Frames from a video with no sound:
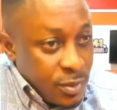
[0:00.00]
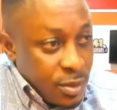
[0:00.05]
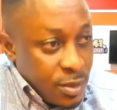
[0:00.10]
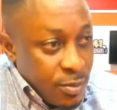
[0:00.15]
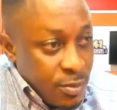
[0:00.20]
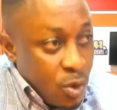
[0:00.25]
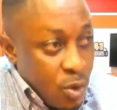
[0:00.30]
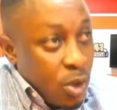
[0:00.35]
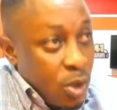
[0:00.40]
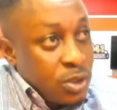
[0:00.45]

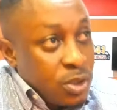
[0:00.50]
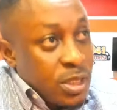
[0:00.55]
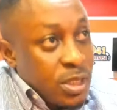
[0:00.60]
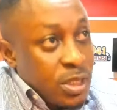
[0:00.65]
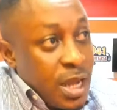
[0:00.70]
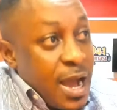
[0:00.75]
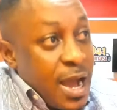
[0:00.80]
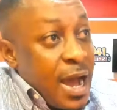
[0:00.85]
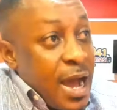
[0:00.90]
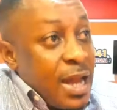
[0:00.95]
Because
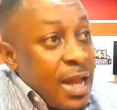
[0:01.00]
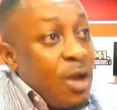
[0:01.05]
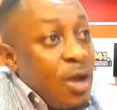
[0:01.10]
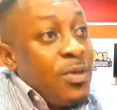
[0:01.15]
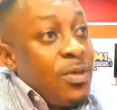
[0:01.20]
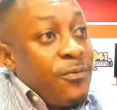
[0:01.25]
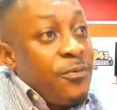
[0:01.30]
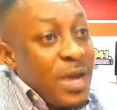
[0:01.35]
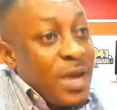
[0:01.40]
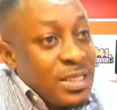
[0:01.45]
I
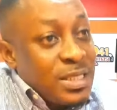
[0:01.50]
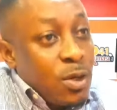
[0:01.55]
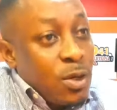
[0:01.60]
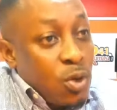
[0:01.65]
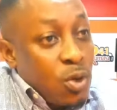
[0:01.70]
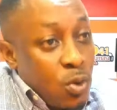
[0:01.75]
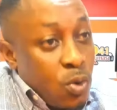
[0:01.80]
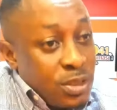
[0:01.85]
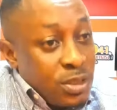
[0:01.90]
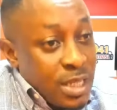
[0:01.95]
love the fight.
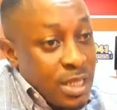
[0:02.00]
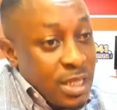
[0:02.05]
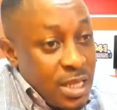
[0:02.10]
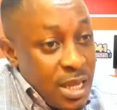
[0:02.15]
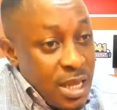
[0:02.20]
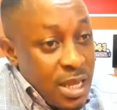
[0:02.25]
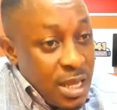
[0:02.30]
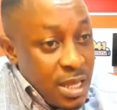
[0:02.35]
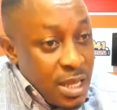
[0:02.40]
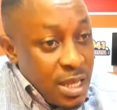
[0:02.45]
Second, they
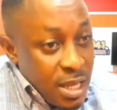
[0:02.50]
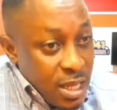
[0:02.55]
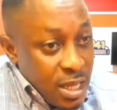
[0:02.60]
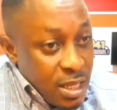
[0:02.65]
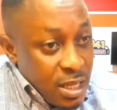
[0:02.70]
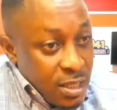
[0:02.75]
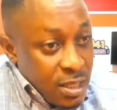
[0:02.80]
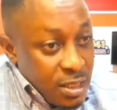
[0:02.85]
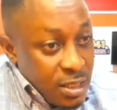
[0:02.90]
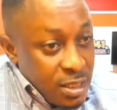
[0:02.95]
take
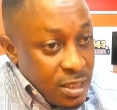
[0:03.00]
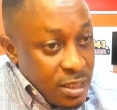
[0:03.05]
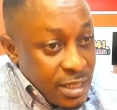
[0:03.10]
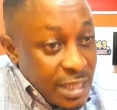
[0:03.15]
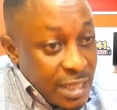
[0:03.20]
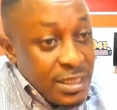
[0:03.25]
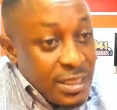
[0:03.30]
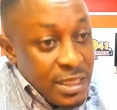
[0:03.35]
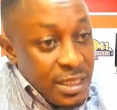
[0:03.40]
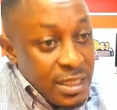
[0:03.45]

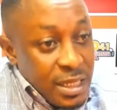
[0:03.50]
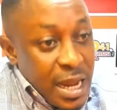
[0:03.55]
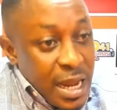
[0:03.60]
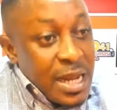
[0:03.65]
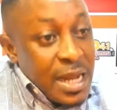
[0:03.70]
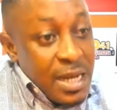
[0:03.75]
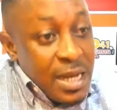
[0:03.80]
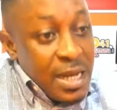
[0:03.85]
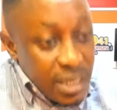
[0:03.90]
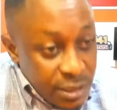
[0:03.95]

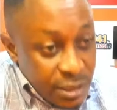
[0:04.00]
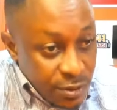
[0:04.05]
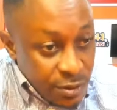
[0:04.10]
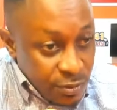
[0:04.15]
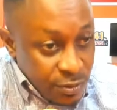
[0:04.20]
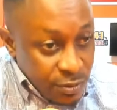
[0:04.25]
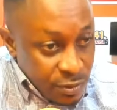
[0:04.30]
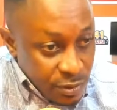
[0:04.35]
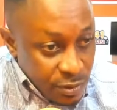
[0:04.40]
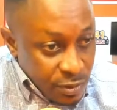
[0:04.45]
that lead, you
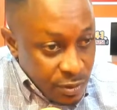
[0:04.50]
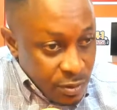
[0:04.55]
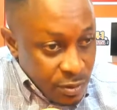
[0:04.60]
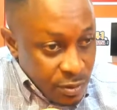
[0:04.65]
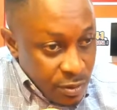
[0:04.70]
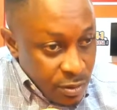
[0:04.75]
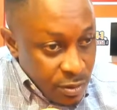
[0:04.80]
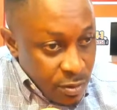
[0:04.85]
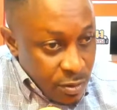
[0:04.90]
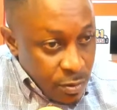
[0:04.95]
know.
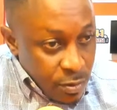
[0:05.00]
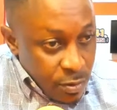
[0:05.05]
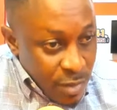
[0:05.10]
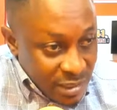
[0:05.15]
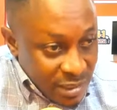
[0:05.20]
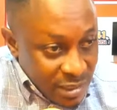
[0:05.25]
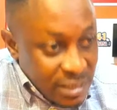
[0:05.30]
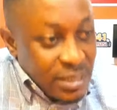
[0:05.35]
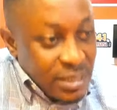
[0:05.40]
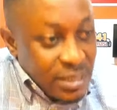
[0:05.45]

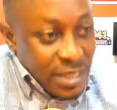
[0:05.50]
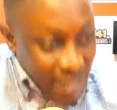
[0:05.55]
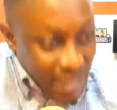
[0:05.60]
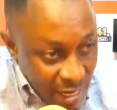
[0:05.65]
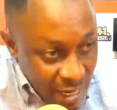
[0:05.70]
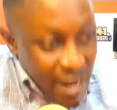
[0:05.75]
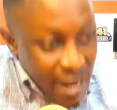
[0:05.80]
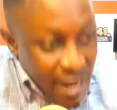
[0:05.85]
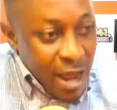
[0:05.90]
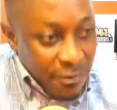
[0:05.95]
But
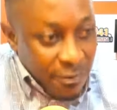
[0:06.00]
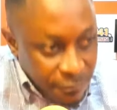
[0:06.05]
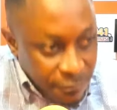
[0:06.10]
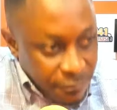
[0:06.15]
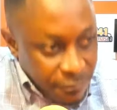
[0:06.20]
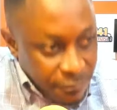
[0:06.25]
second half,